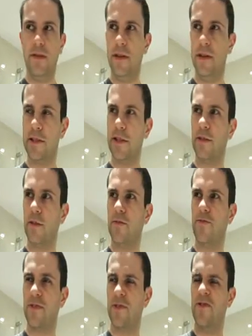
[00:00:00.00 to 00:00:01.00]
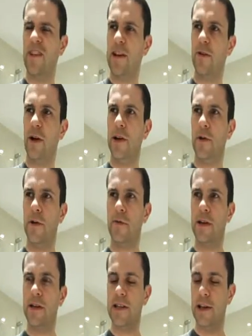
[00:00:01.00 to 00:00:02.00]
I don't really quite know what I'm
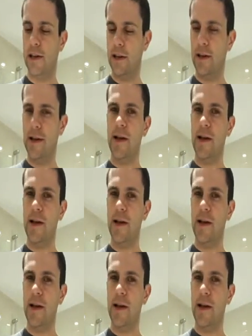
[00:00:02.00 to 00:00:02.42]
going to say here.